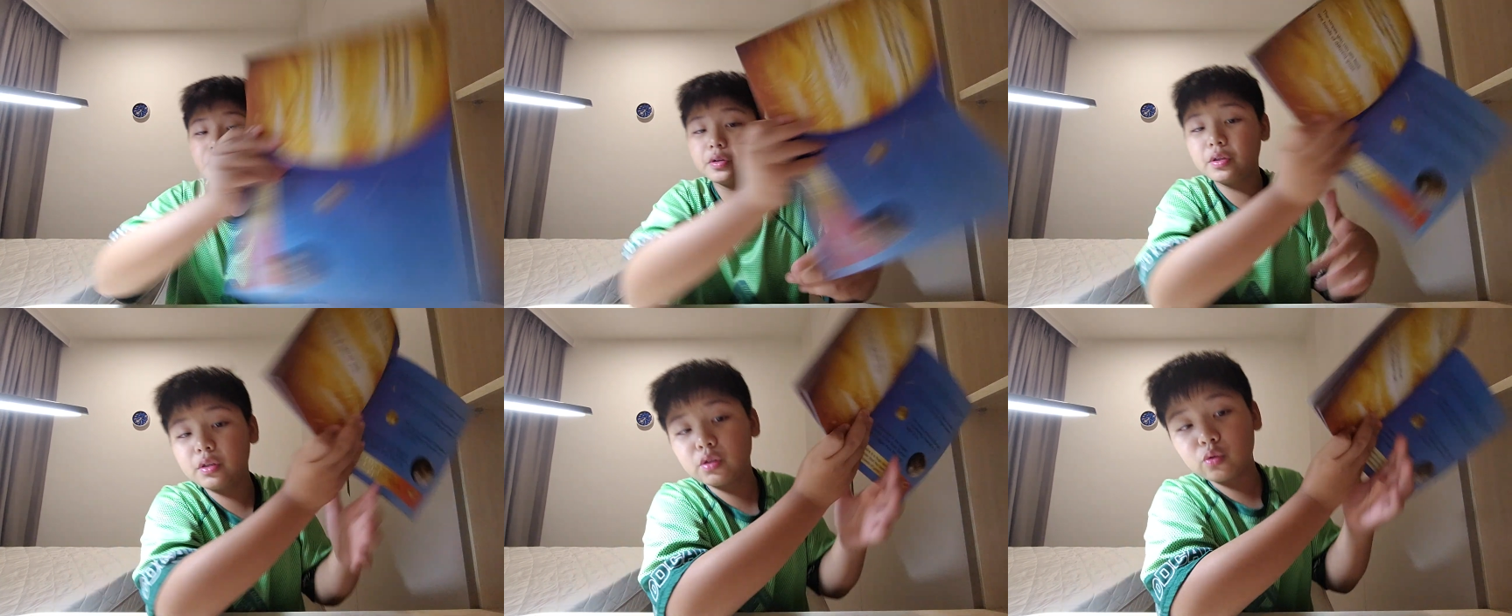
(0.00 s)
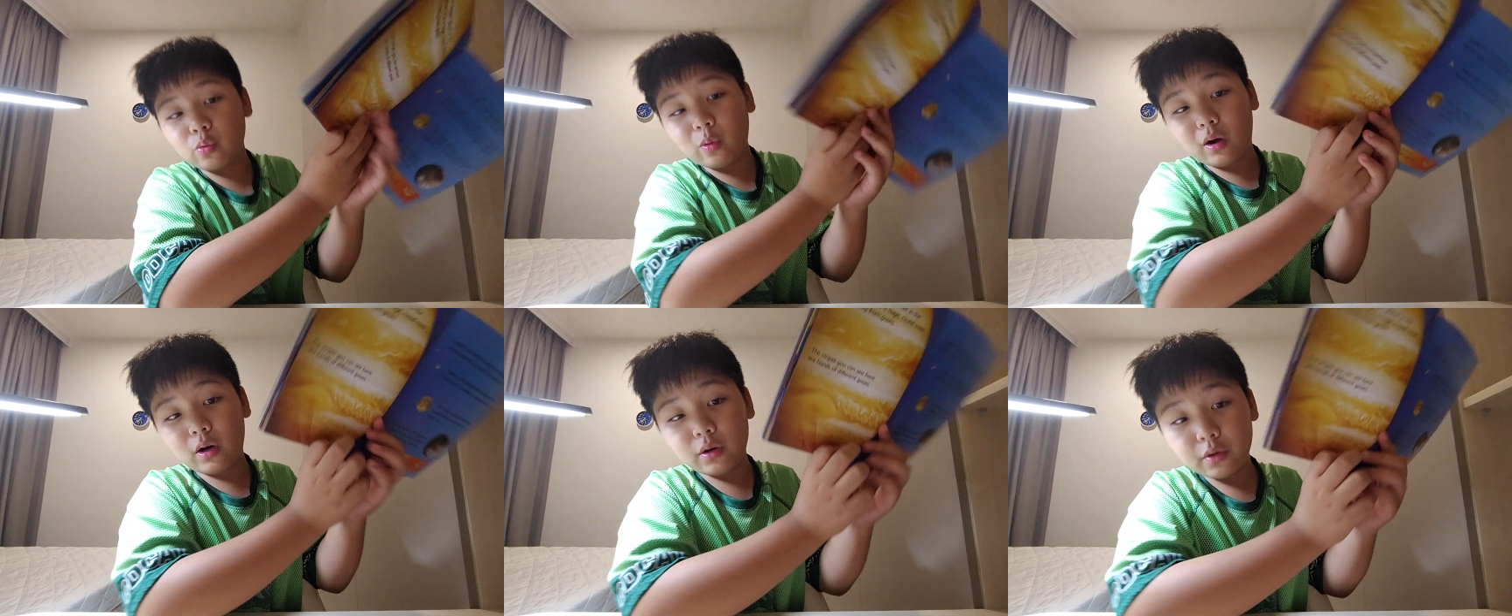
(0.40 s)
This
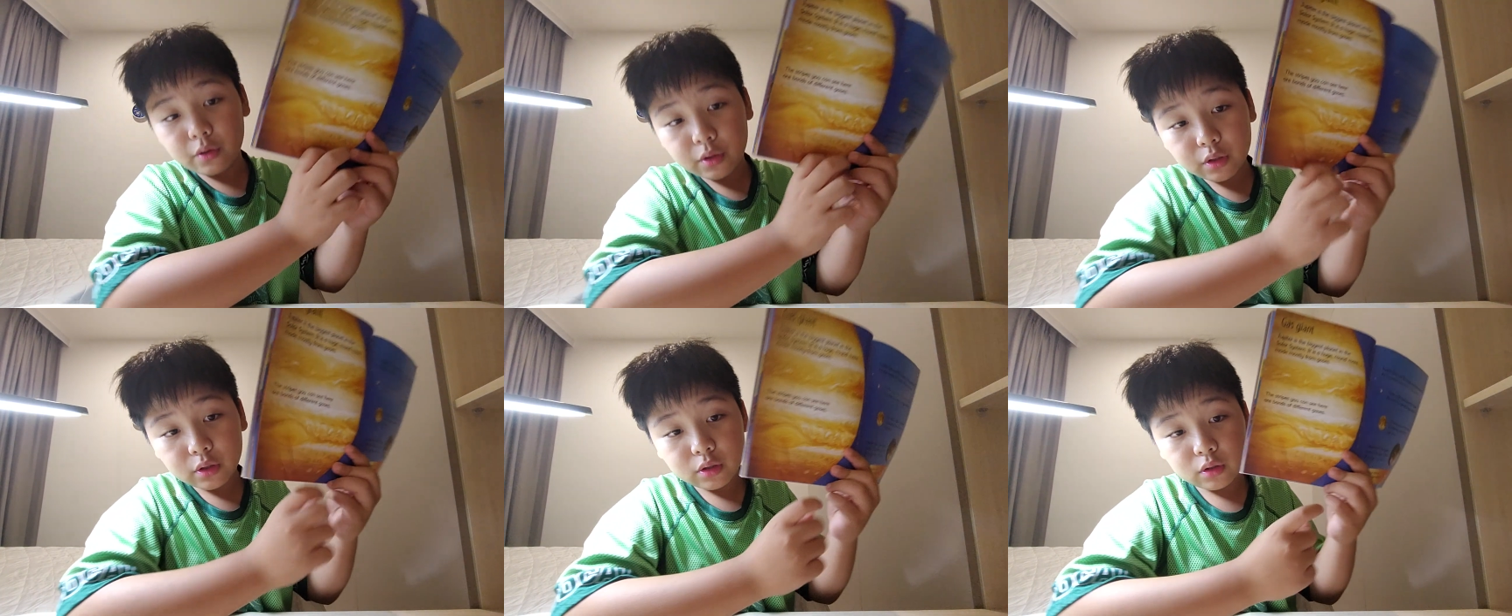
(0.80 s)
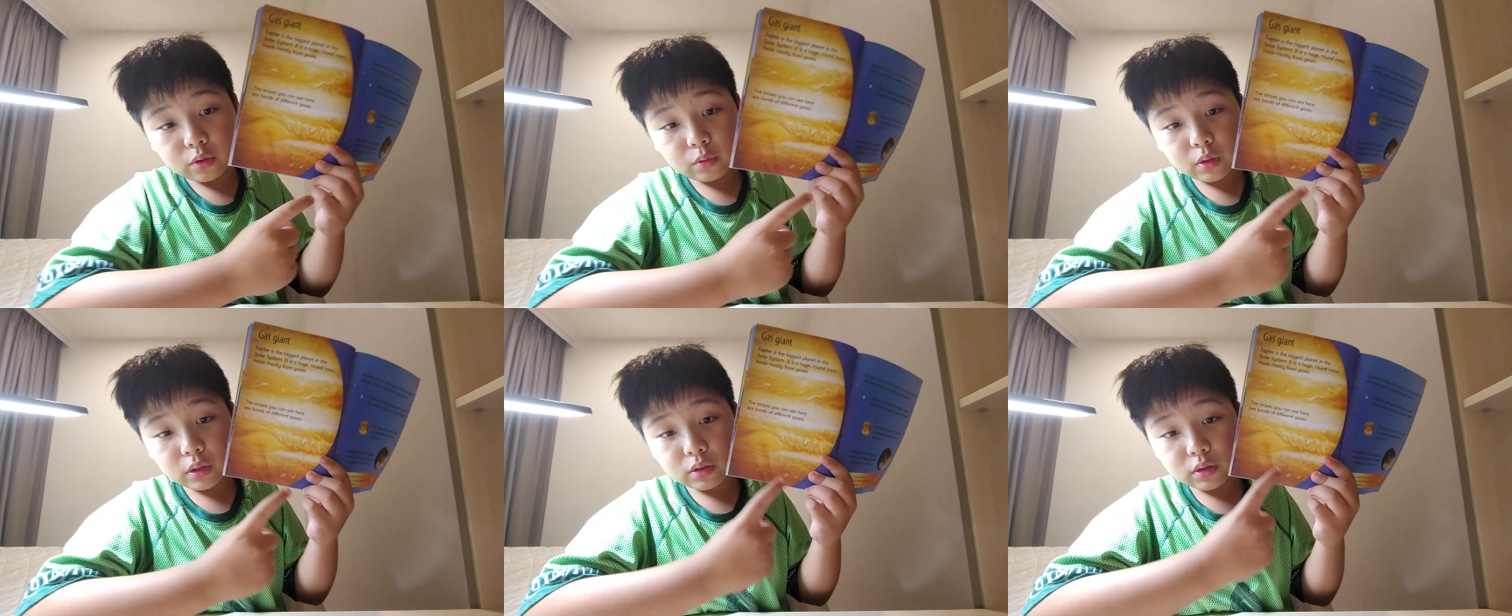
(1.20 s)
one
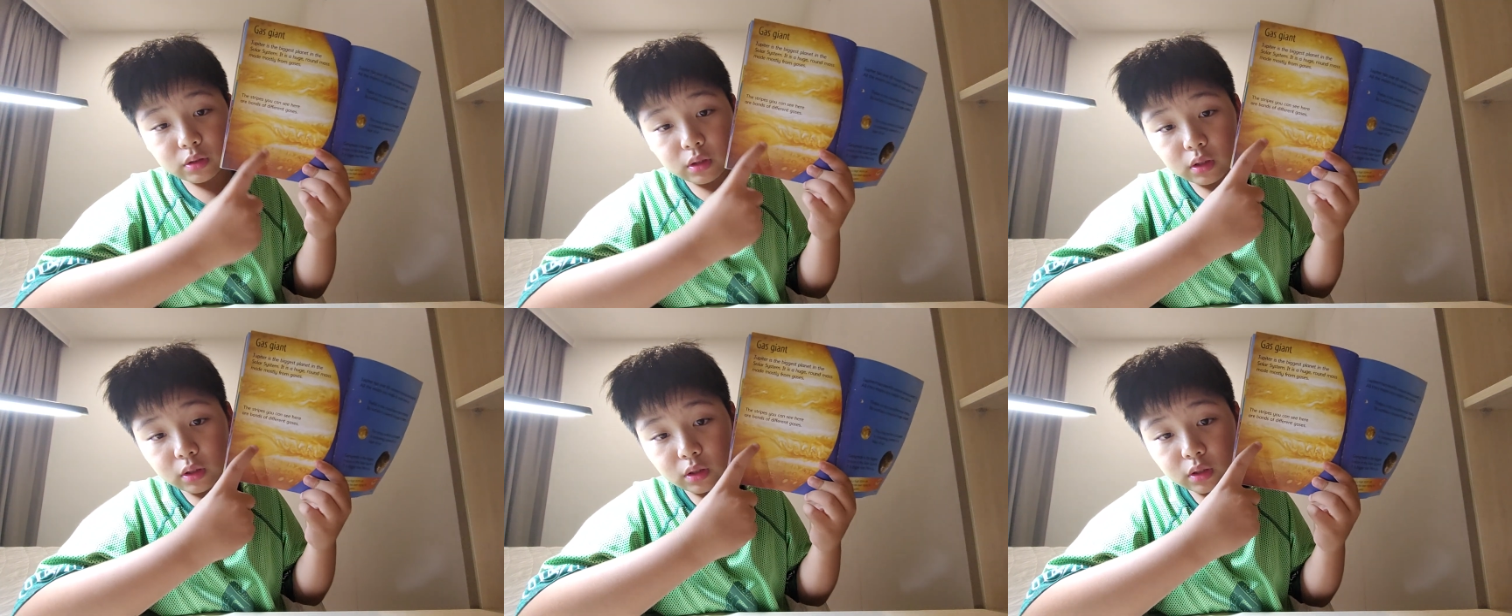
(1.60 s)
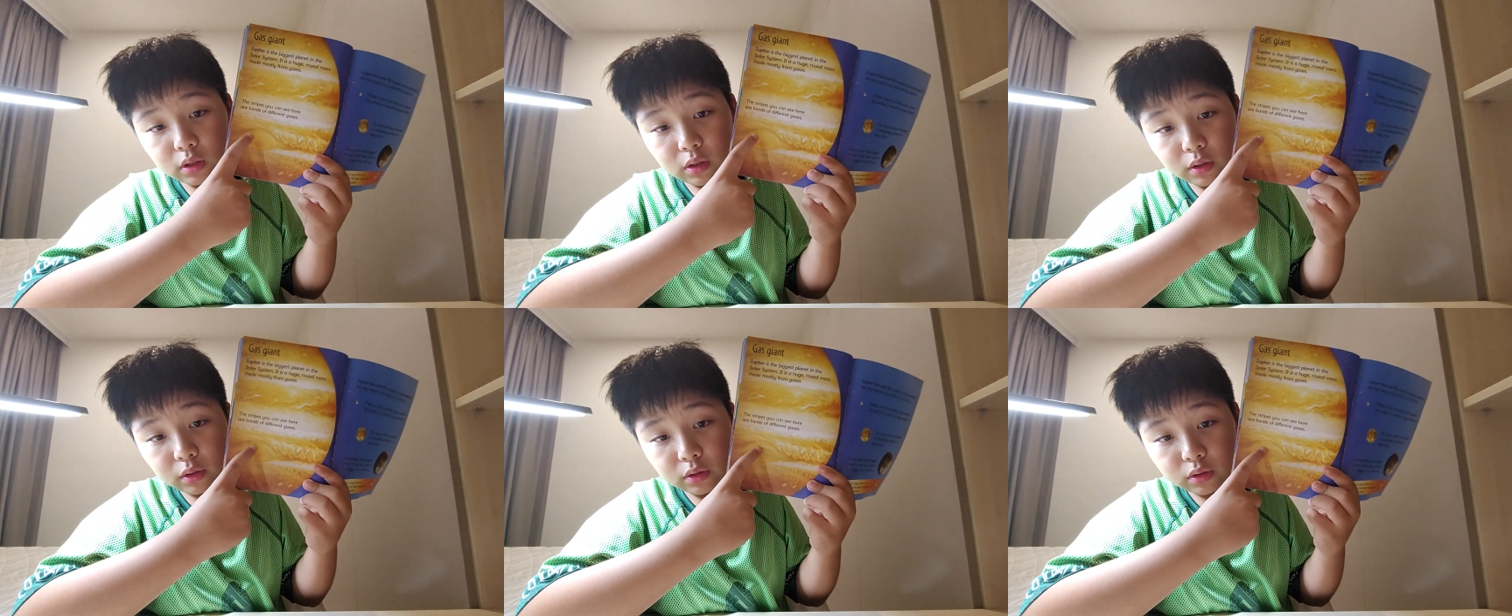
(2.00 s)
you can see it
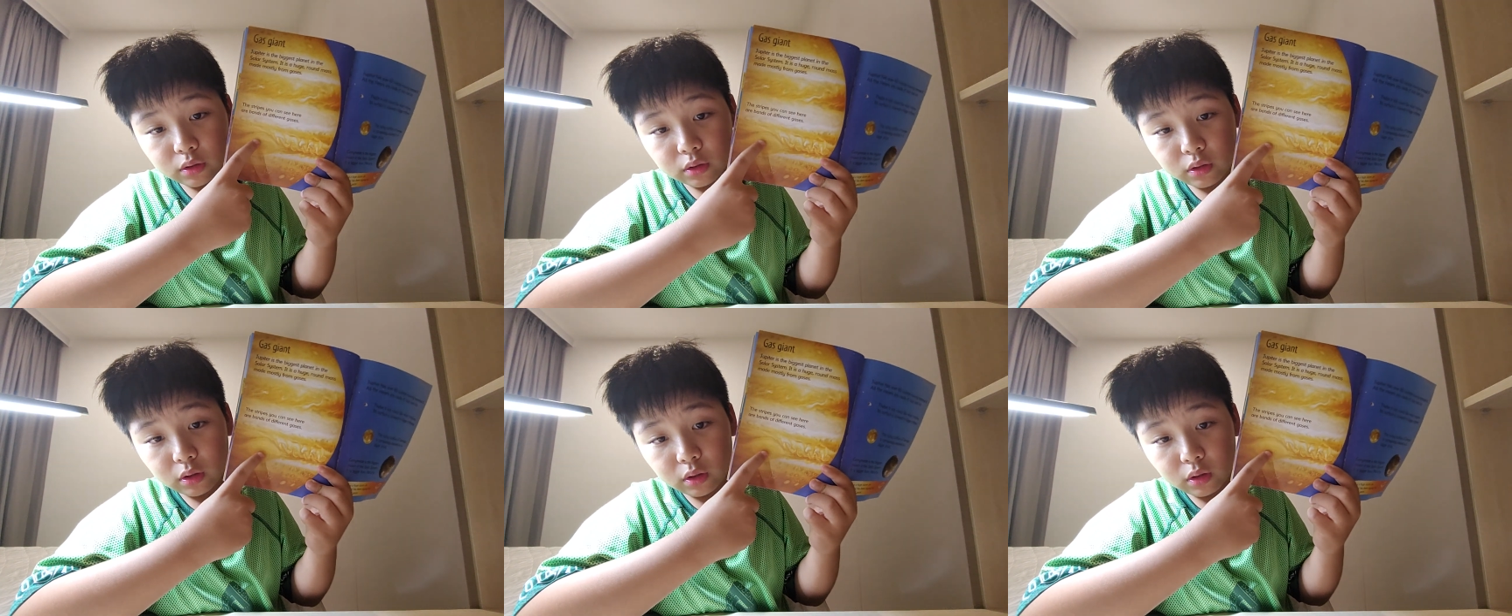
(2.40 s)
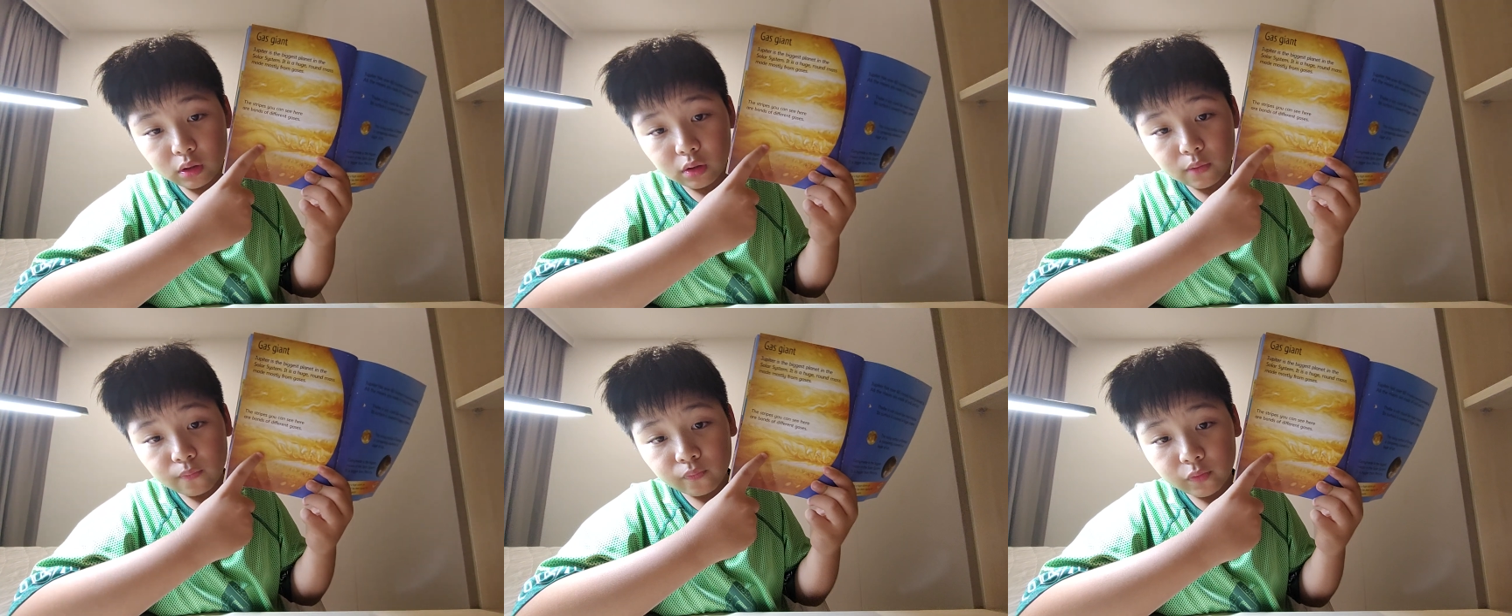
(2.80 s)
is
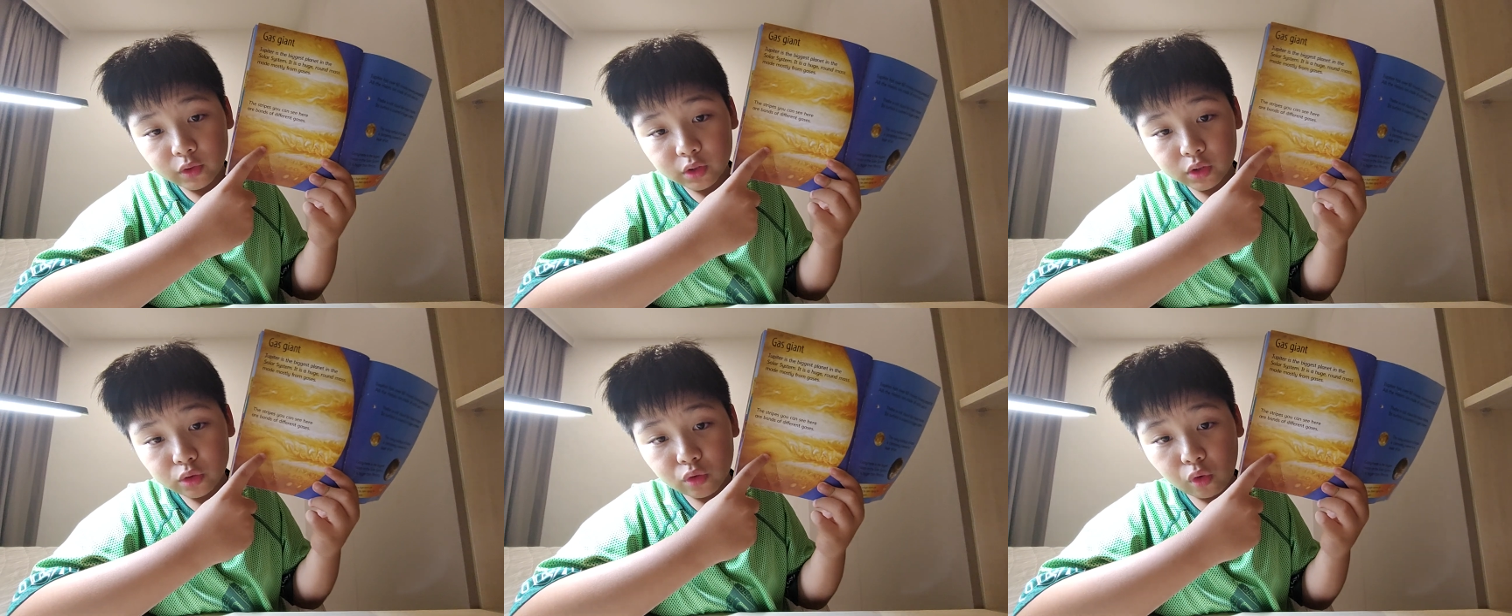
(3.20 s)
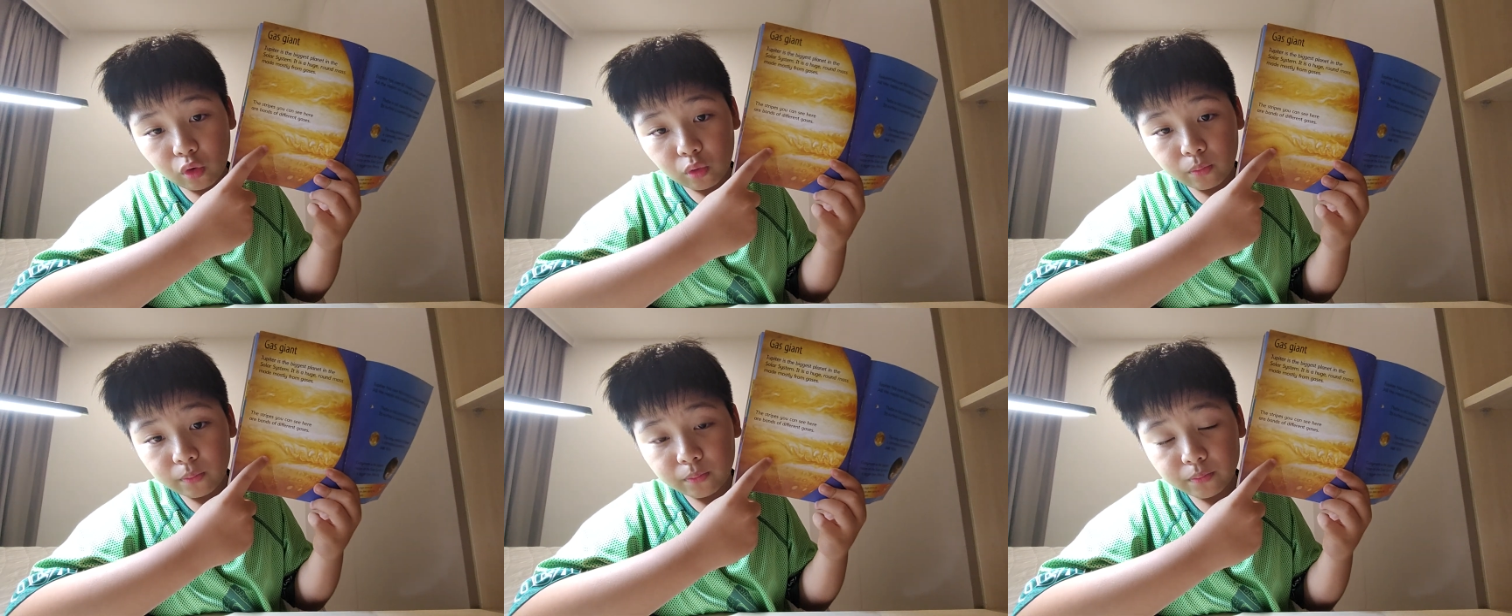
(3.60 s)
the storm.